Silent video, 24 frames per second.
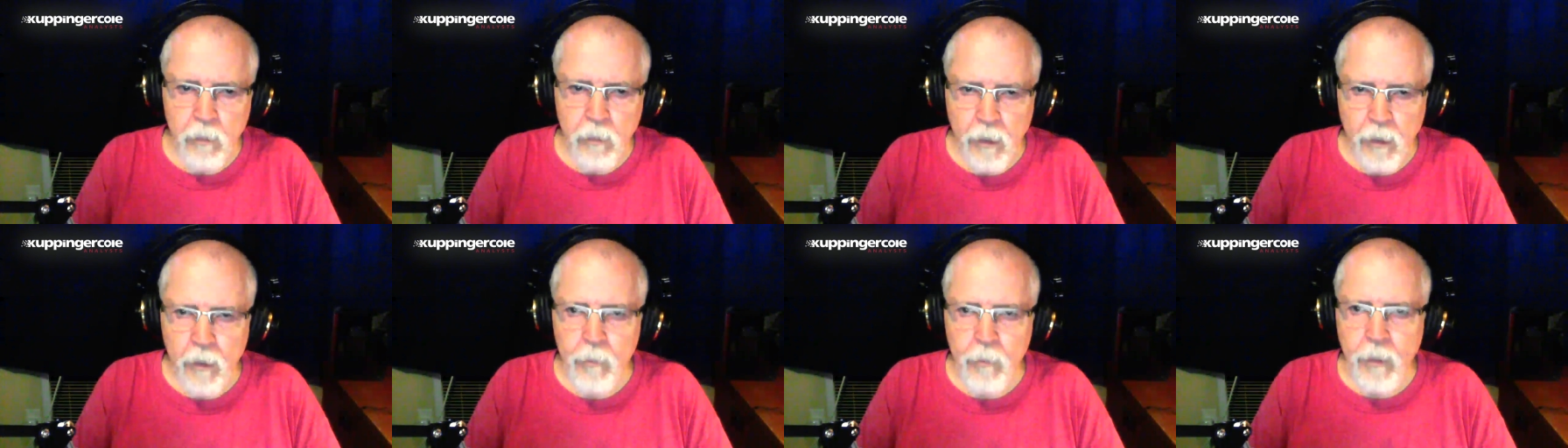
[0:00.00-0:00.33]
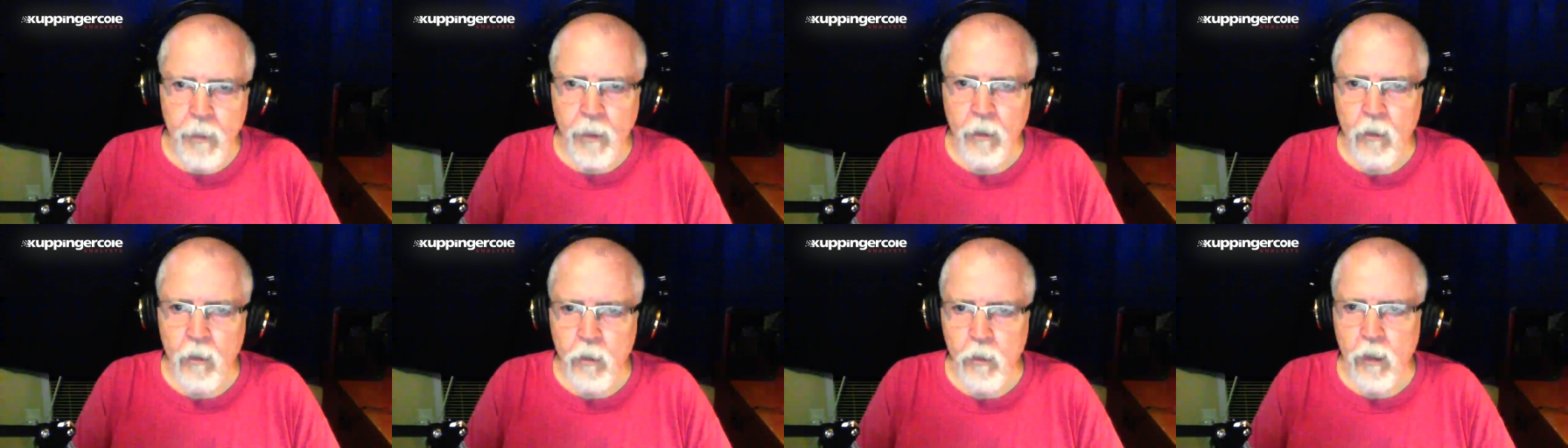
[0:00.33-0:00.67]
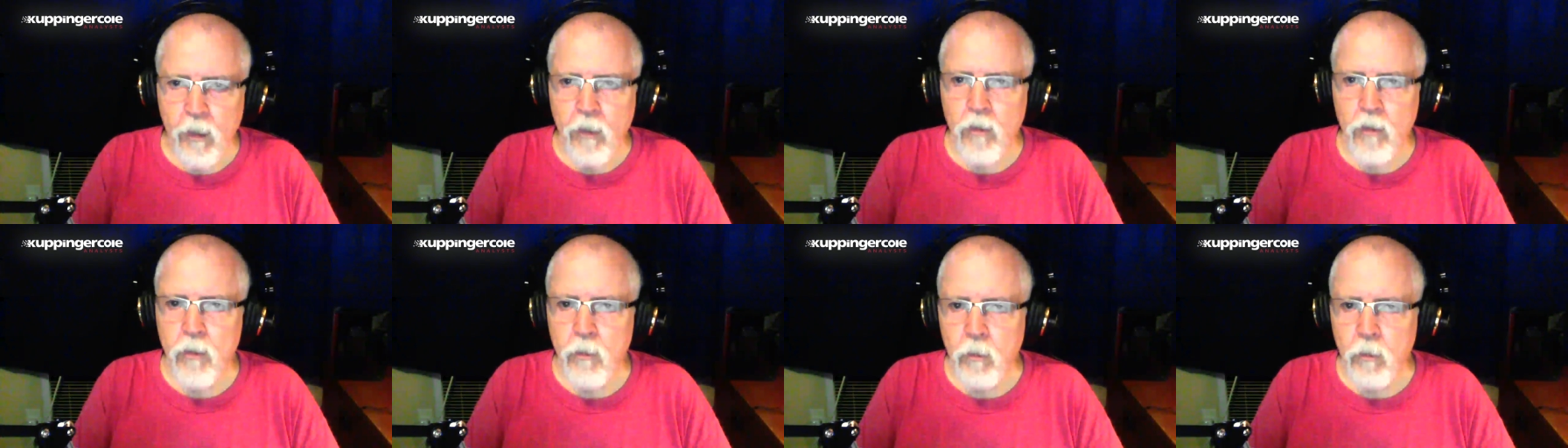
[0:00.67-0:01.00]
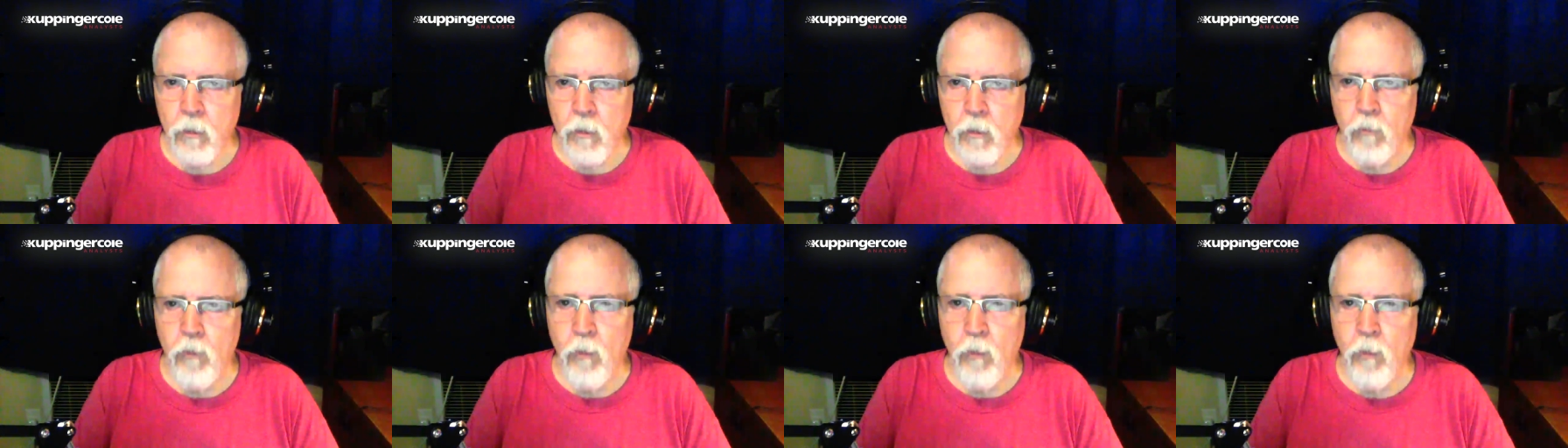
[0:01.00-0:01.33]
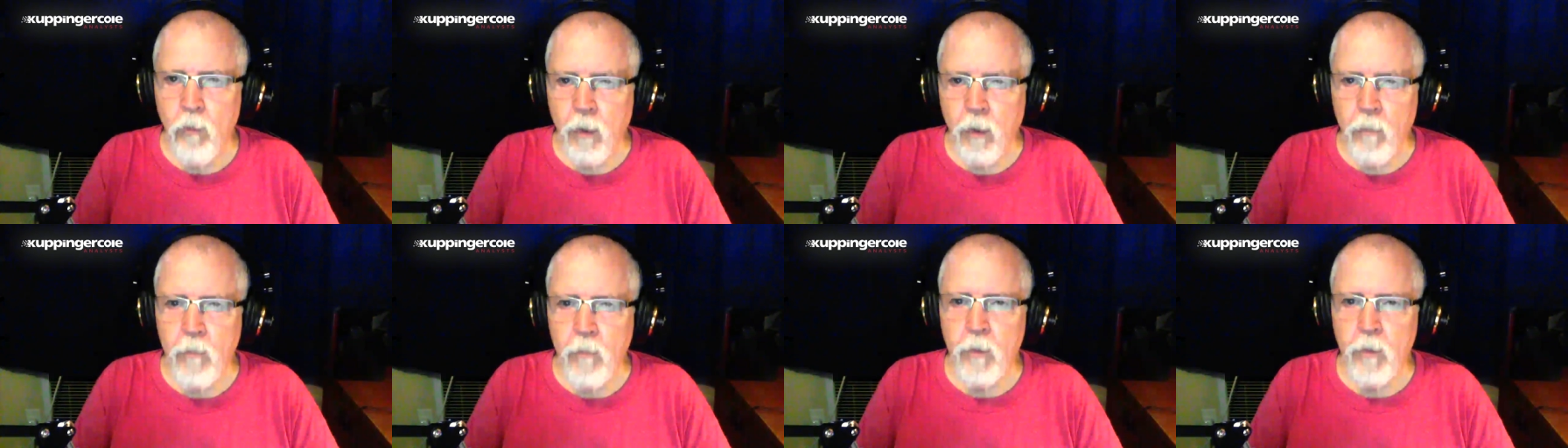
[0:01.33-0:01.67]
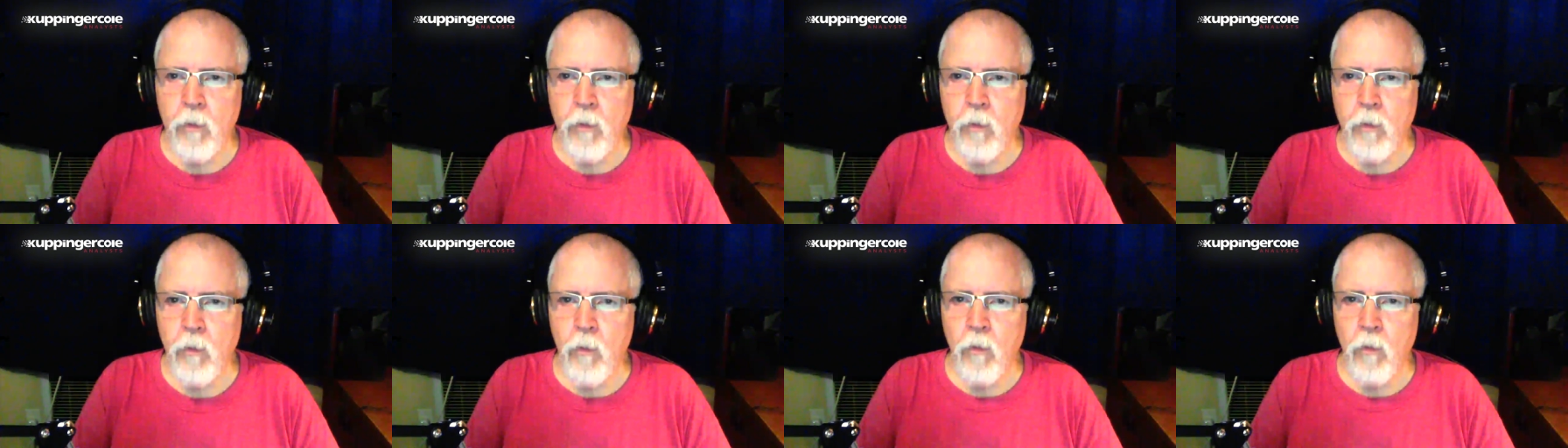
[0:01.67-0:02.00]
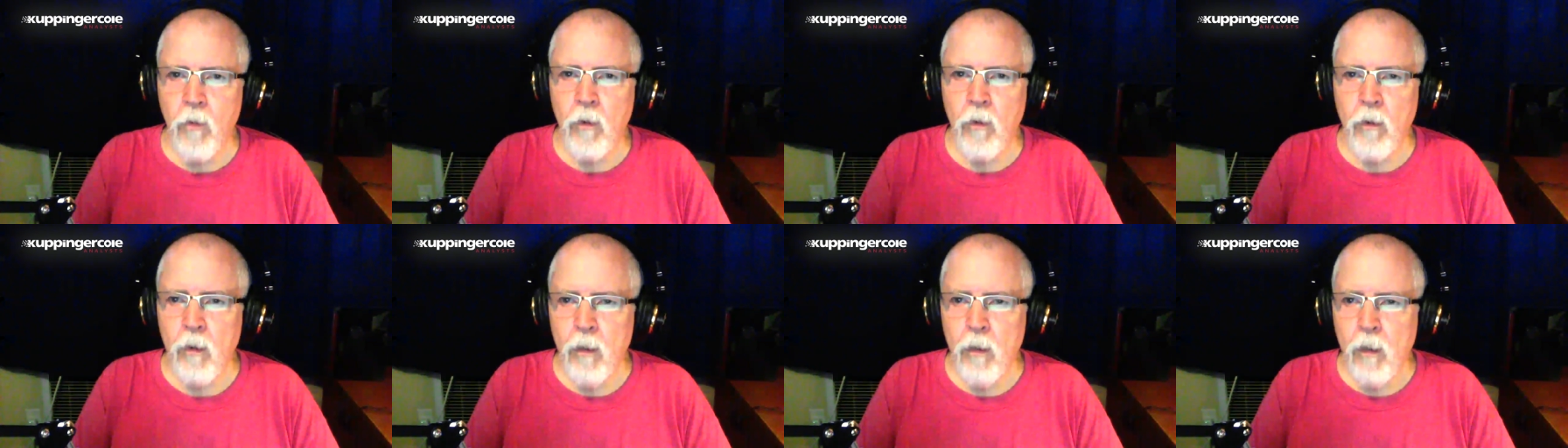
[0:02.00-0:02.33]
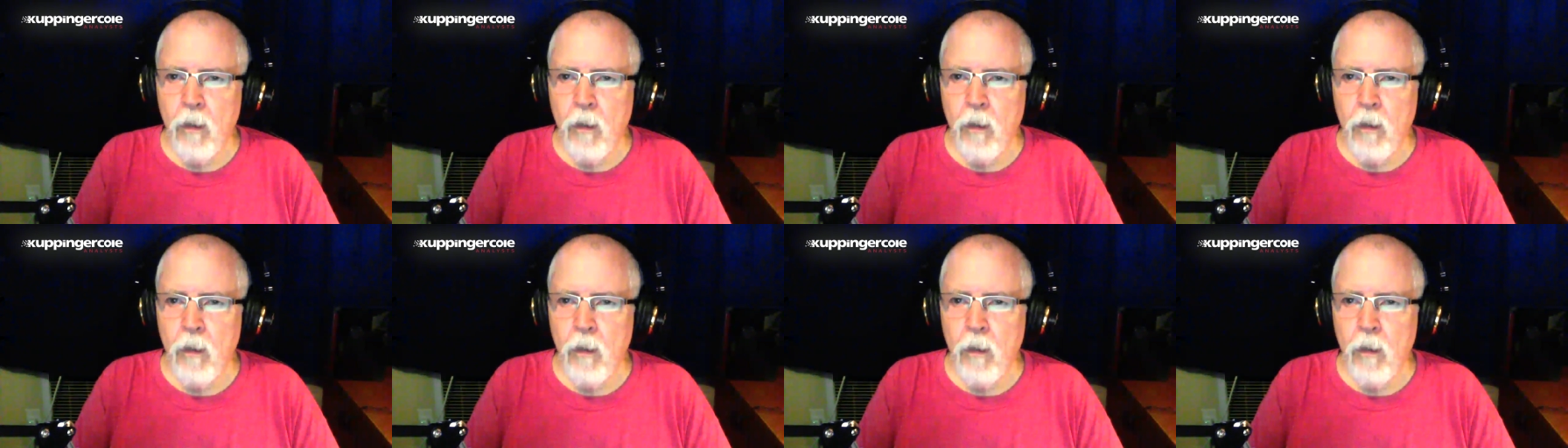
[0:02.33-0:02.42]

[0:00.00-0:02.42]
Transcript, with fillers: uh, email address or our phone number or